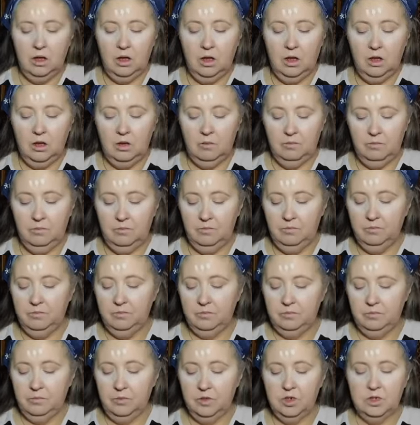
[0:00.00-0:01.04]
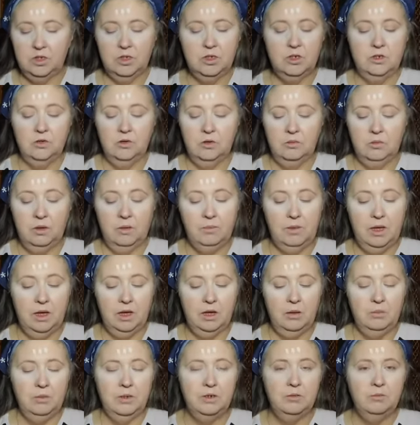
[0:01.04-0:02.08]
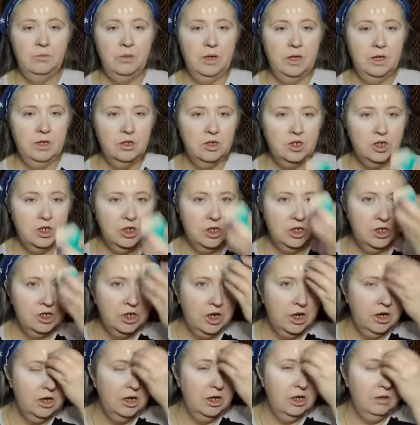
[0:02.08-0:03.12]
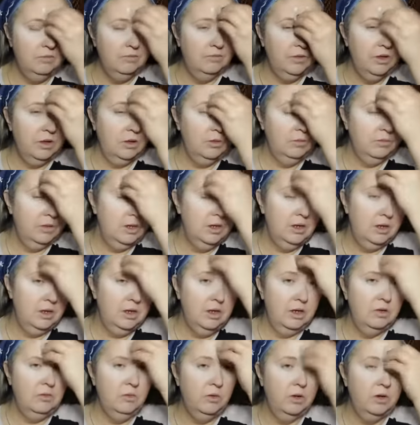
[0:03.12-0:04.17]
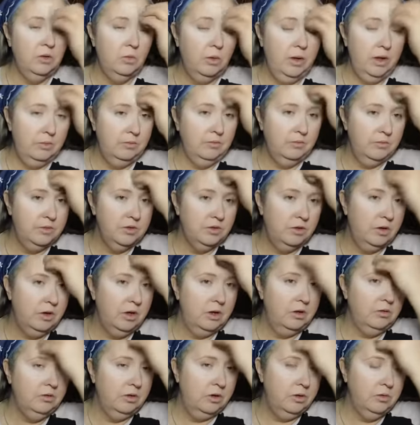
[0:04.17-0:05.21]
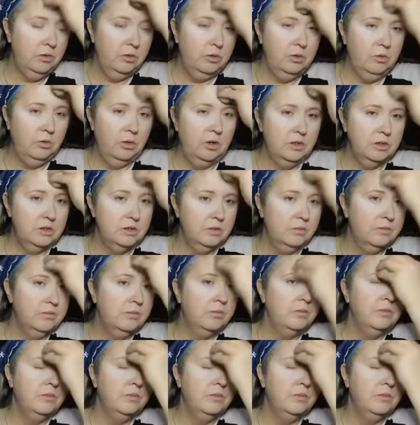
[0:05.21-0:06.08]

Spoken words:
Just doing my makeup and being chitty chatty. Nope, and it went away. So I don't know who it was.